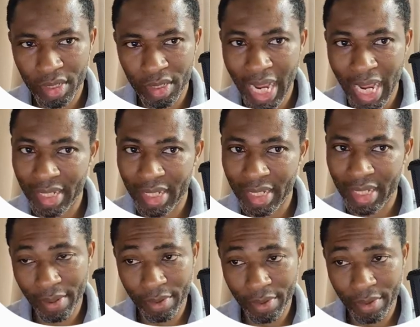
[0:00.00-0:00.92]
That's
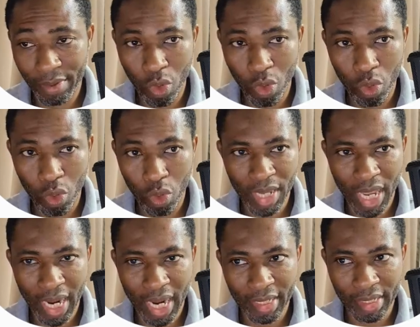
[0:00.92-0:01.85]
the goal
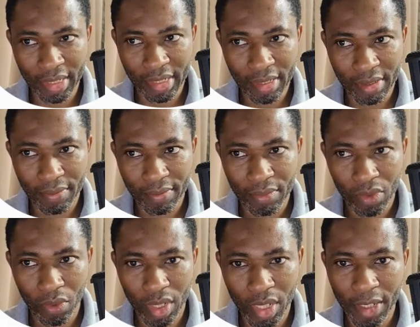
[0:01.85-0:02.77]
behind this.
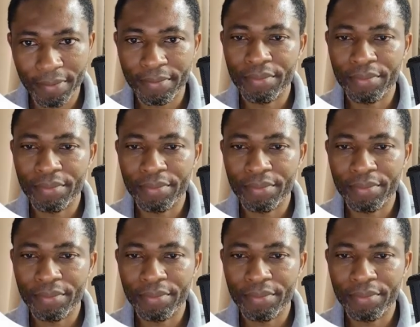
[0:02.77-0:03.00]
Okay,